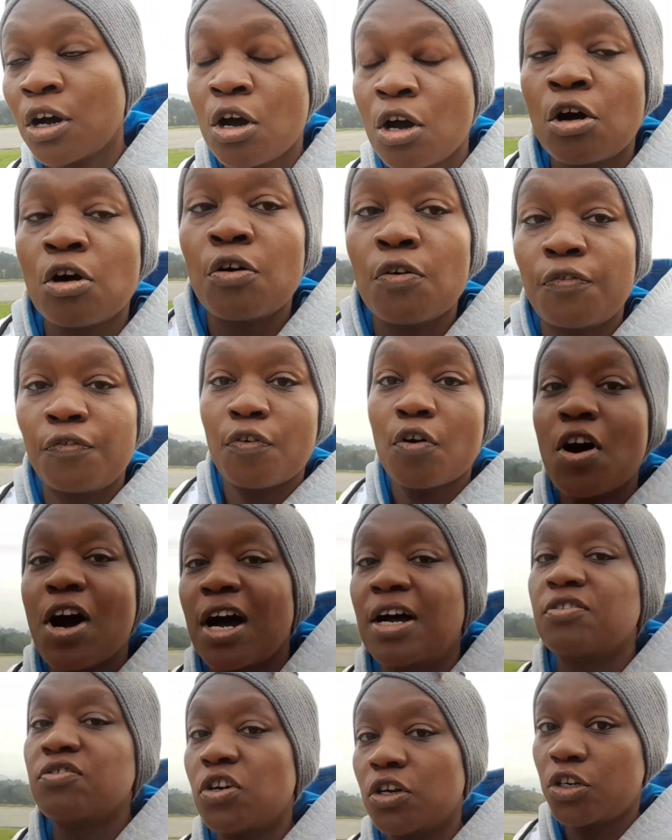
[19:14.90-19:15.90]

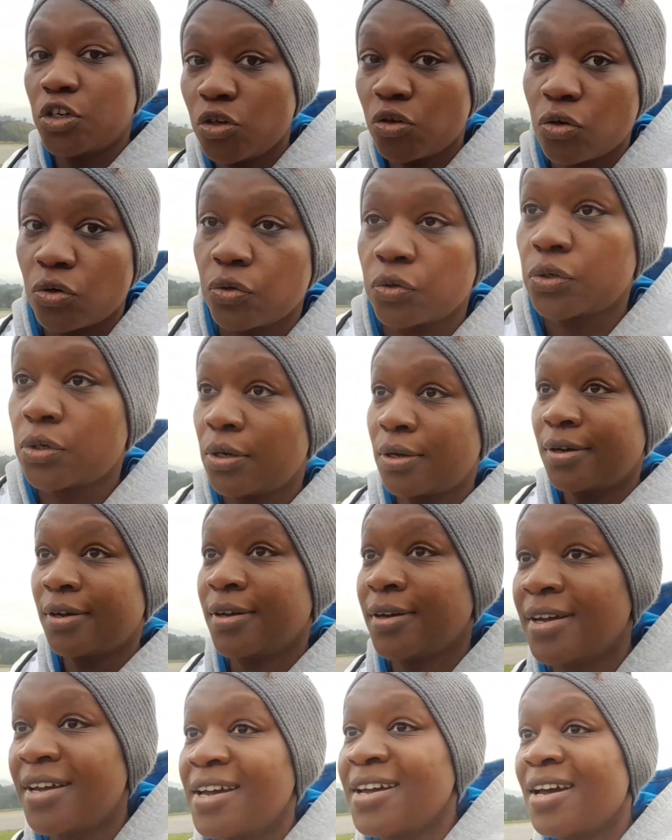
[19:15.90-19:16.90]
400 euros
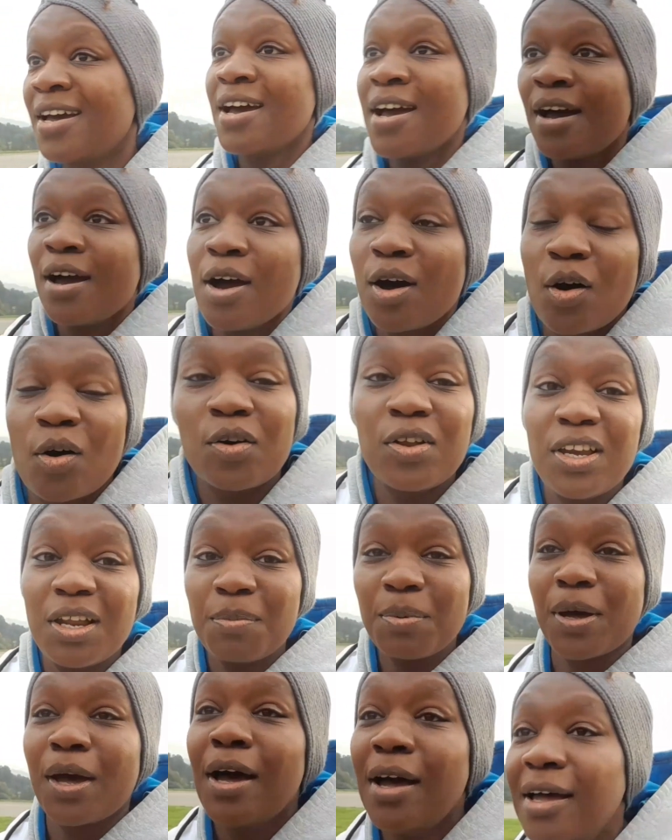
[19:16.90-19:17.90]
only
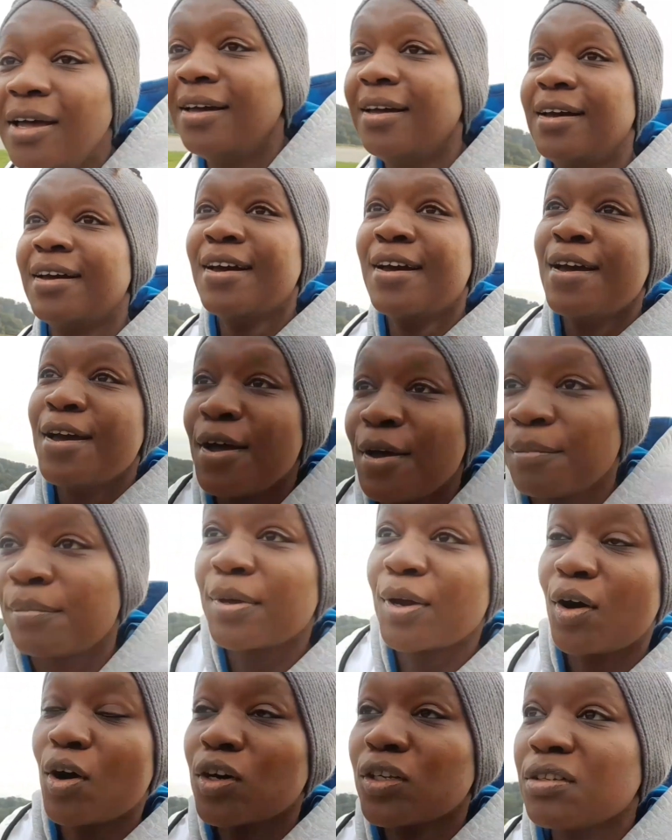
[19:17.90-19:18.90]

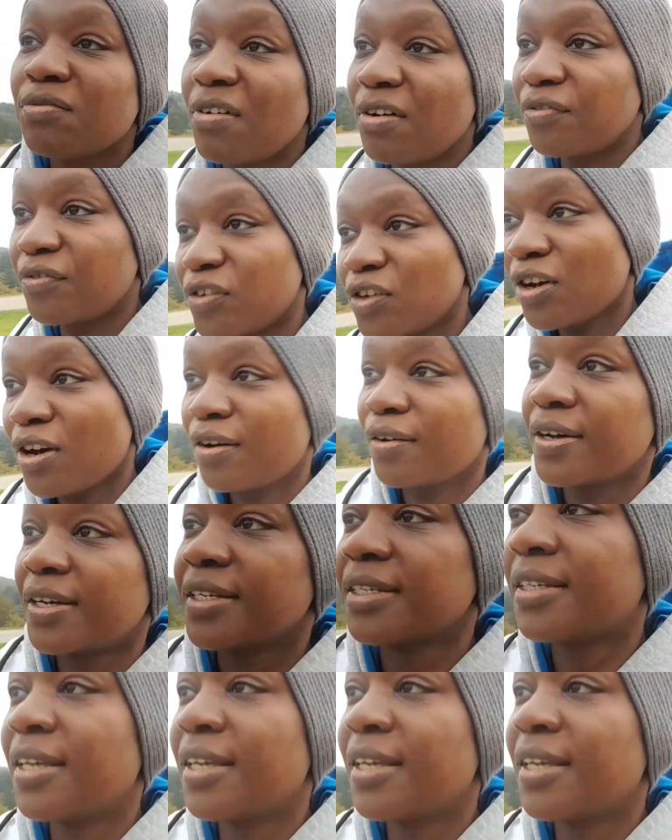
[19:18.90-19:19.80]
because of a few hours.